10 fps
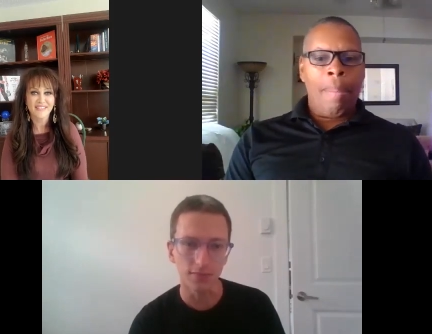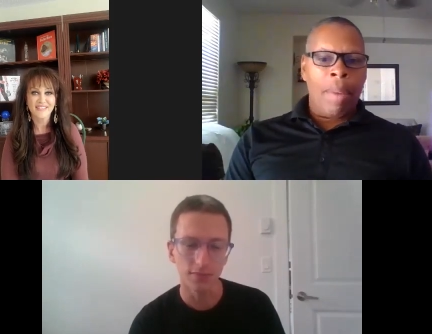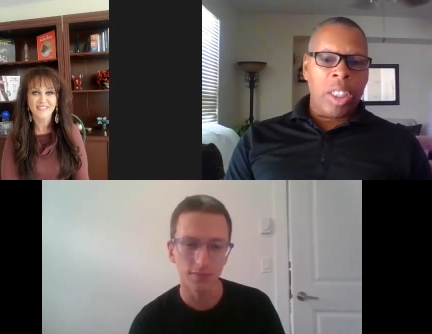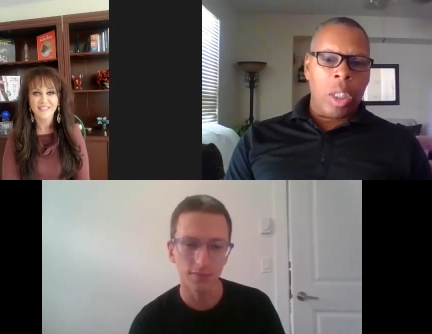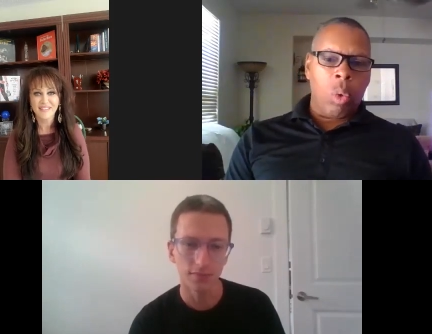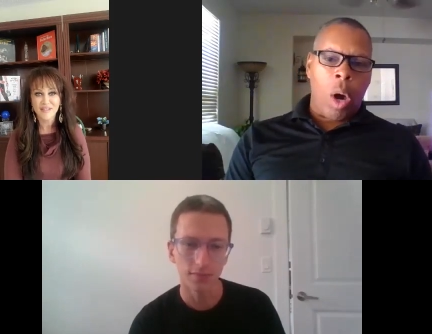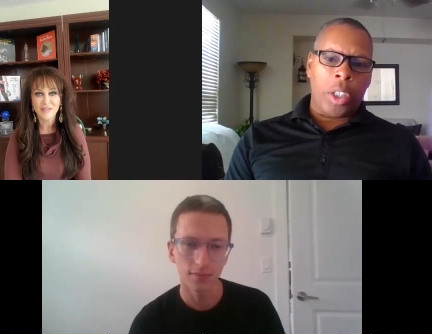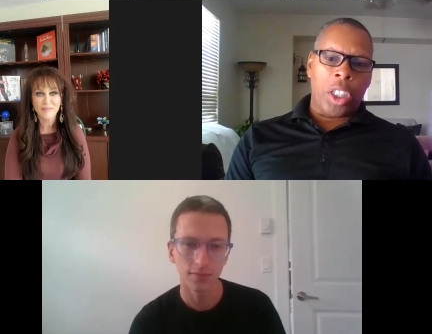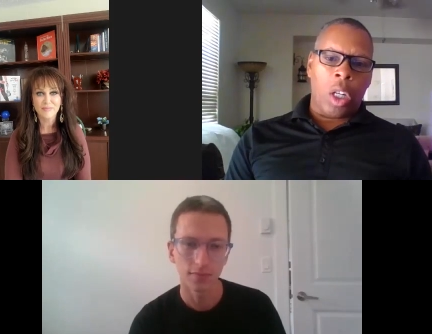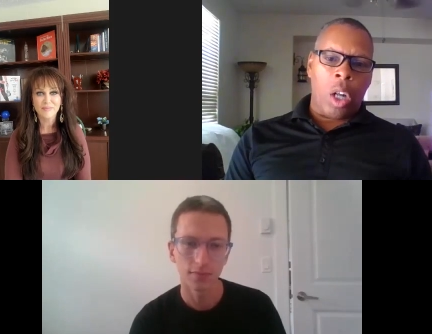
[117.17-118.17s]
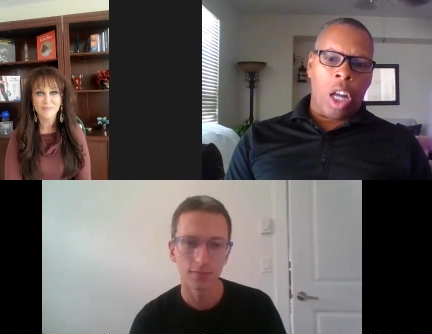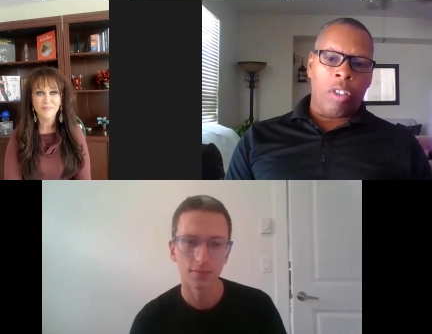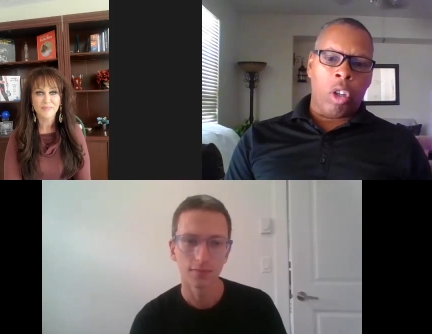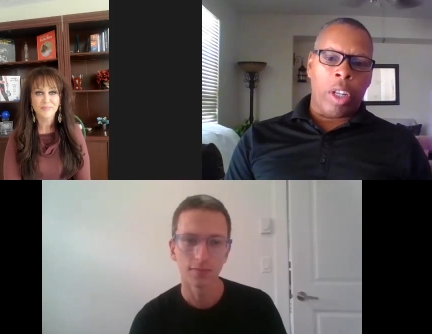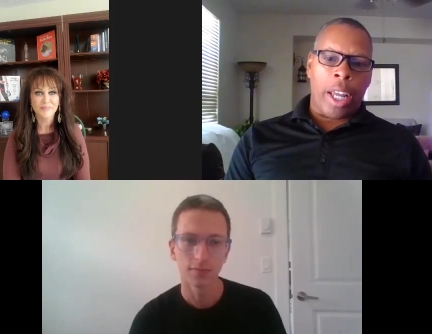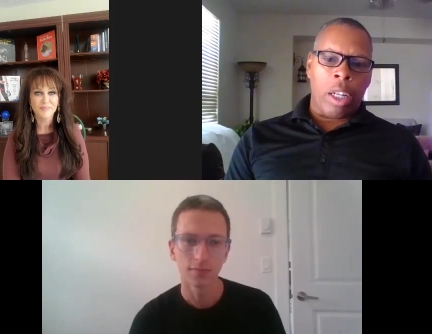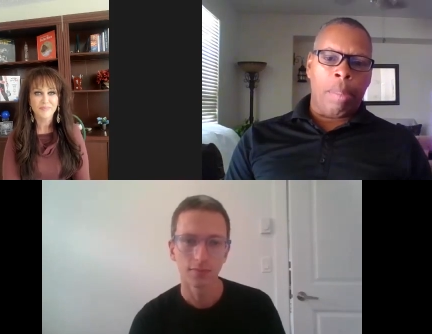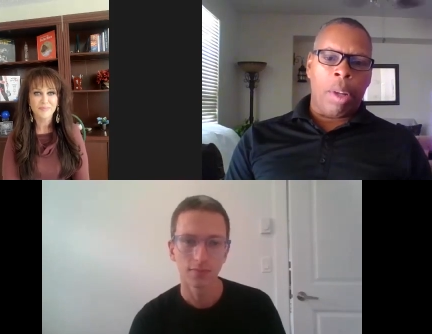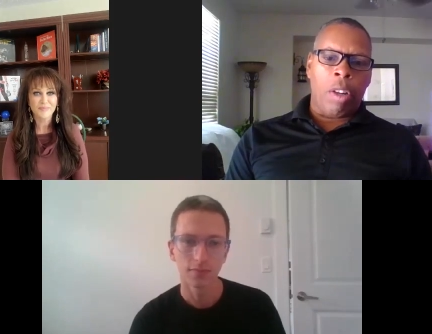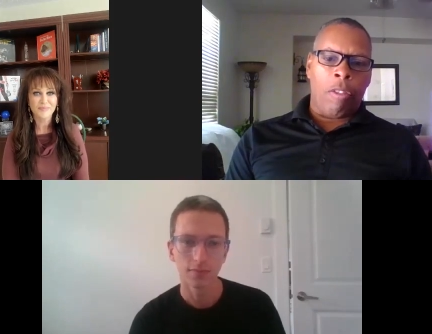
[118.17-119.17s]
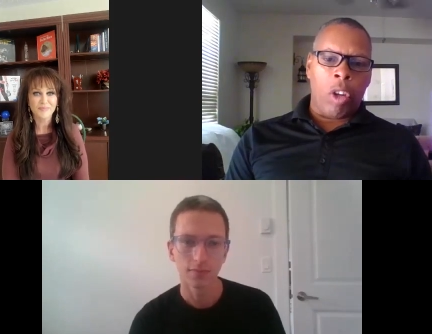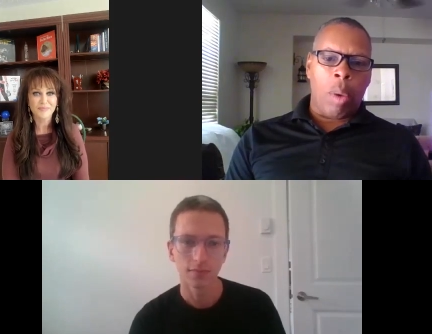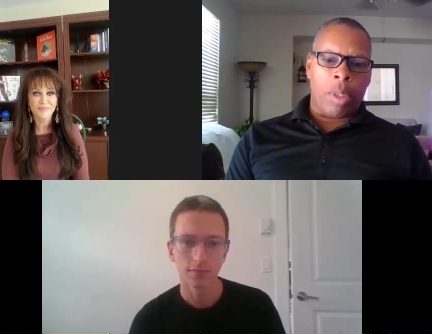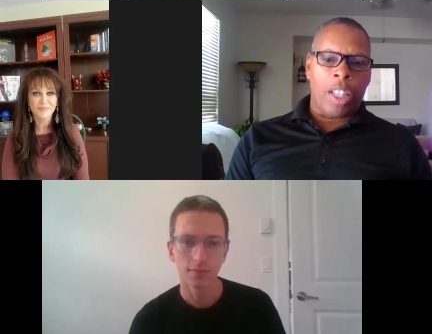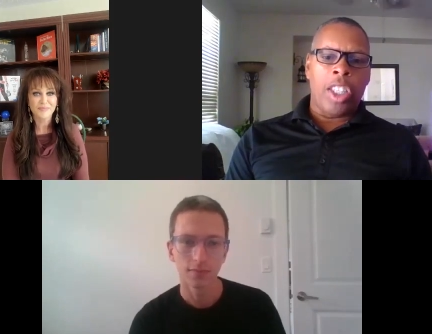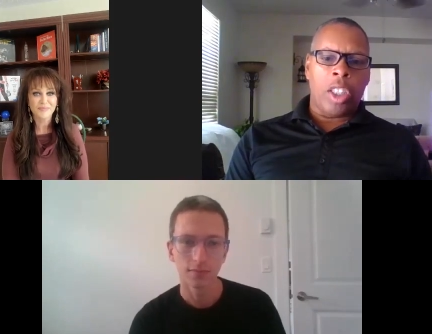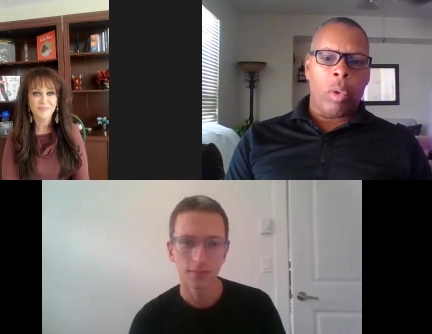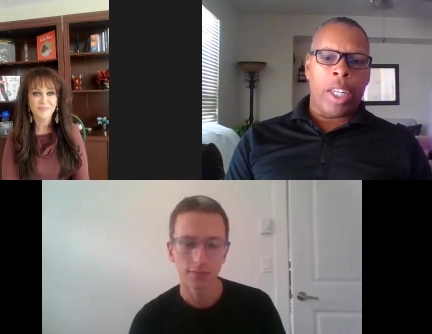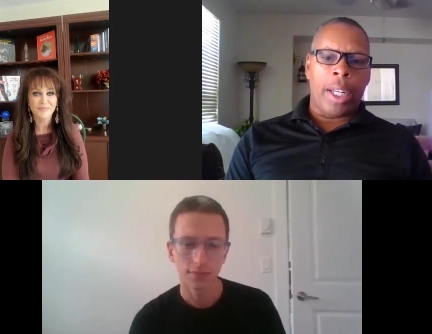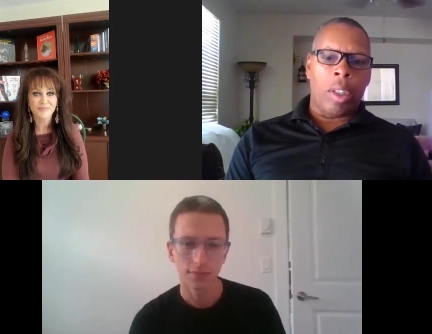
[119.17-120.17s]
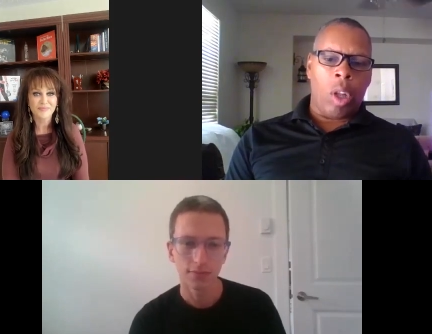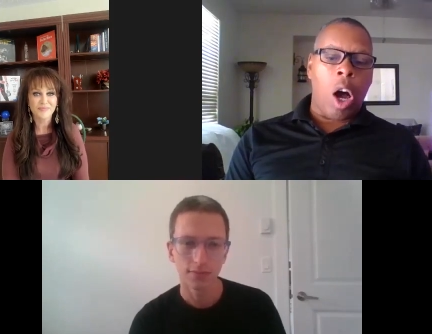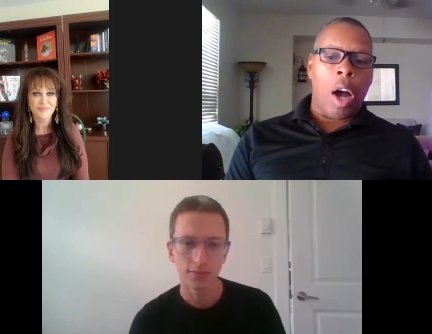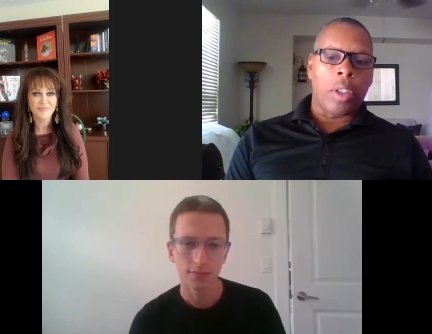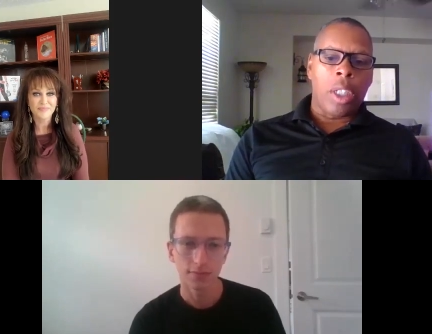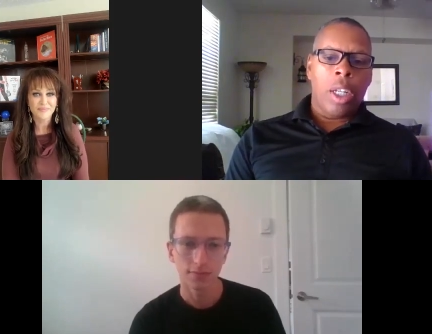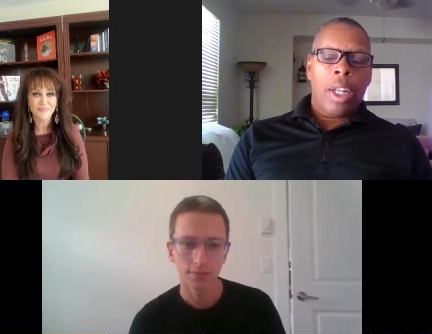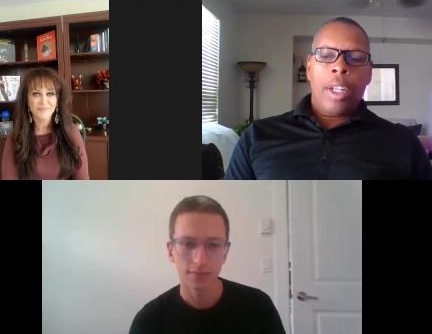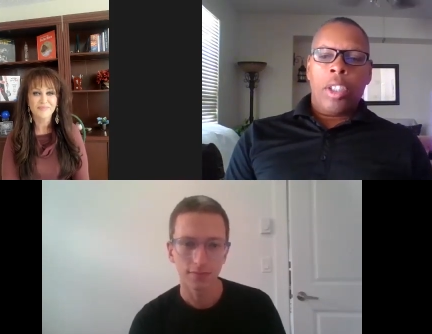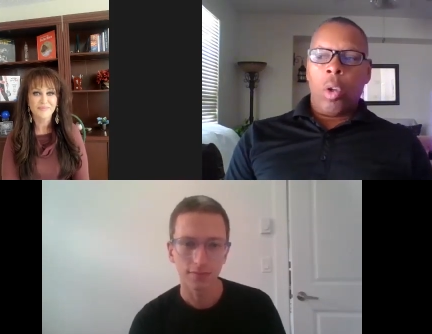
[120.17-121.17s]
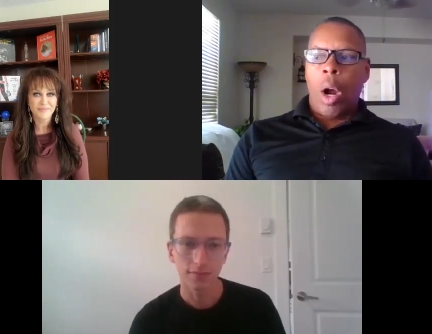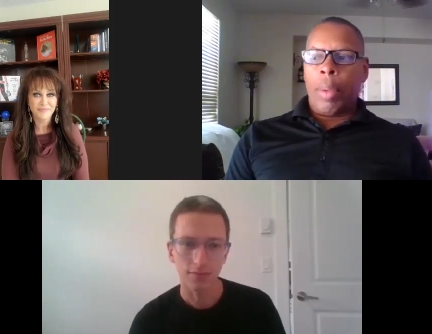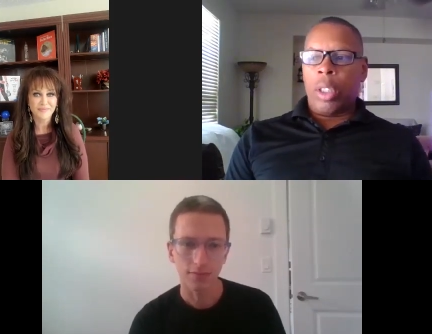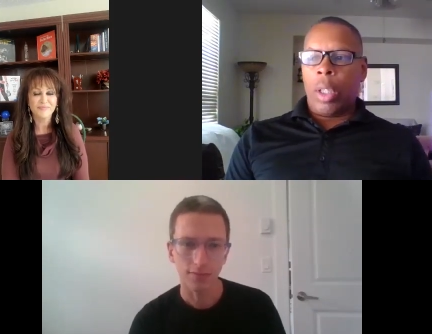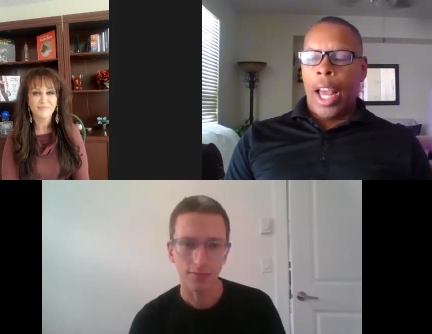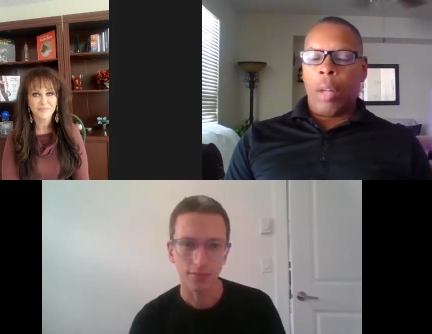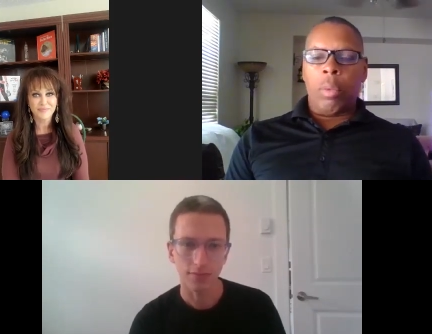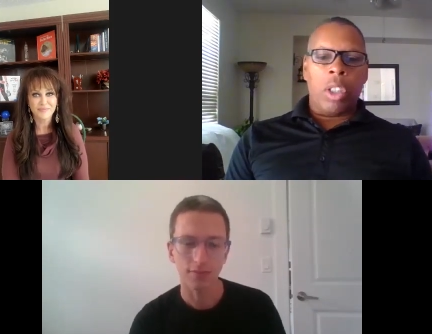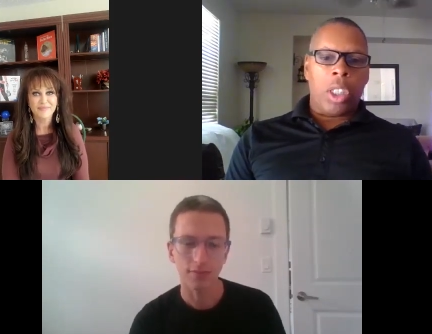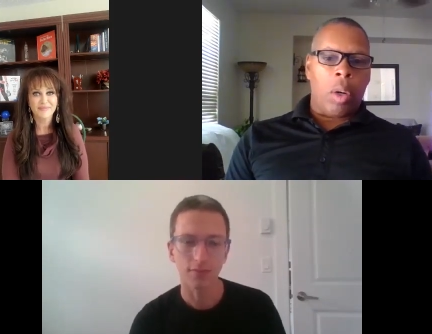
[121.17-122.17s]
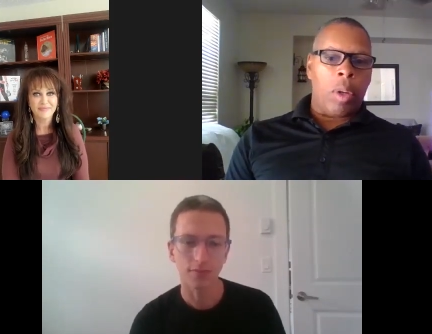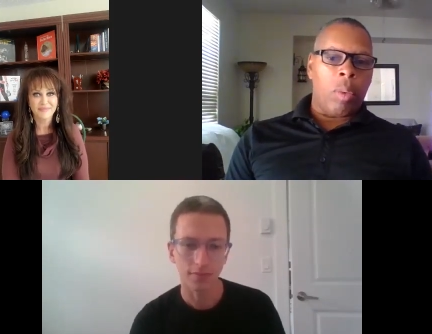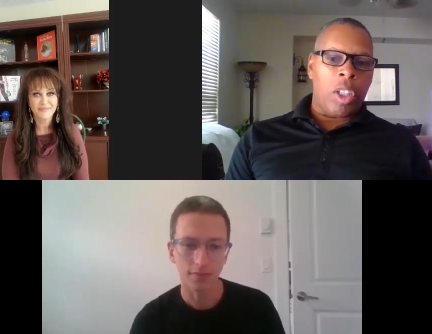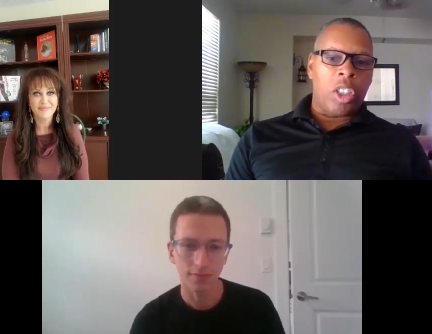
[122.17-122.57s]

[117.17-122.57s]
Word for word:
Speaker 1: I'm missing watching a lot of good independent films. I think they're getting lost so I was glad when Sherry